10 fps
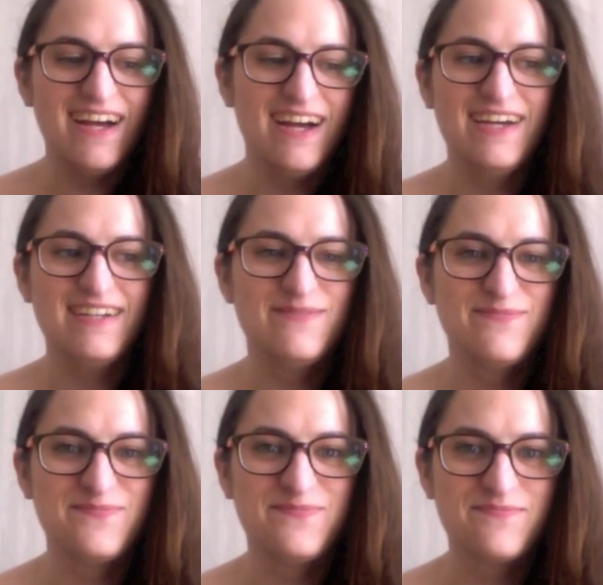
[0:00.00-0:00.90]

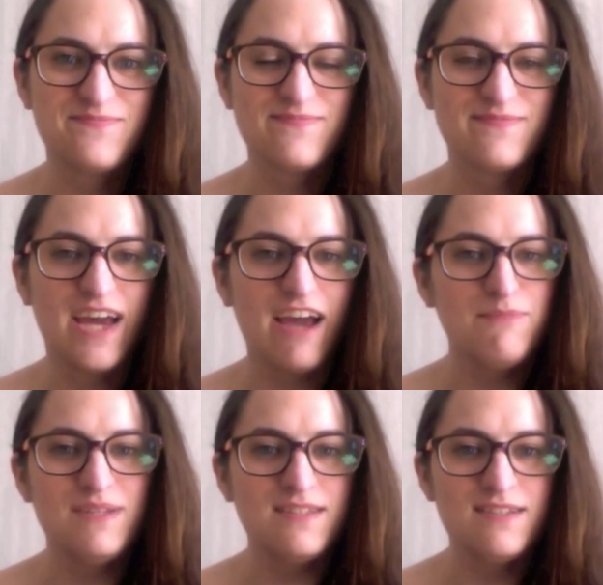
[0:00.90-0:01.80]
And I've
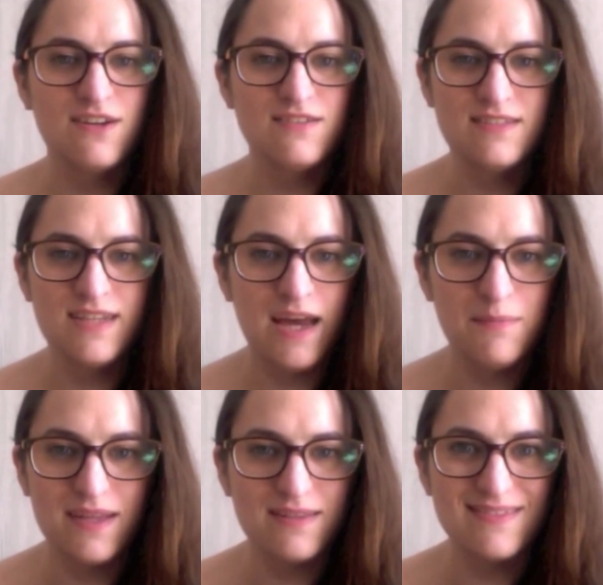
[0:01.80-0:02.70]
been knitting all the
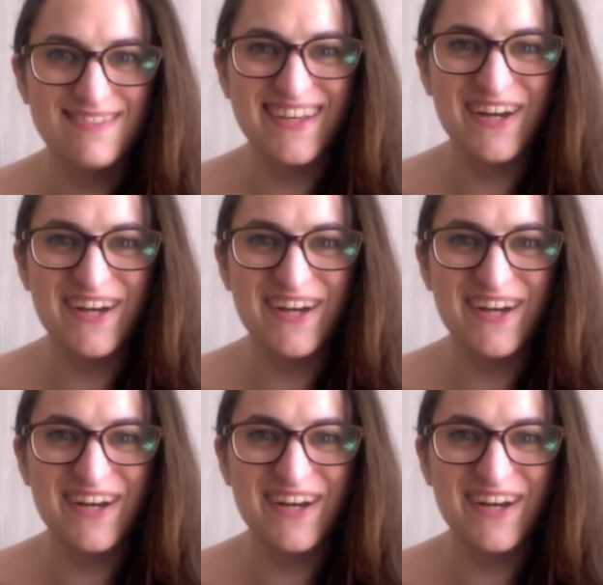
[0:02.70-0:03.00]
time and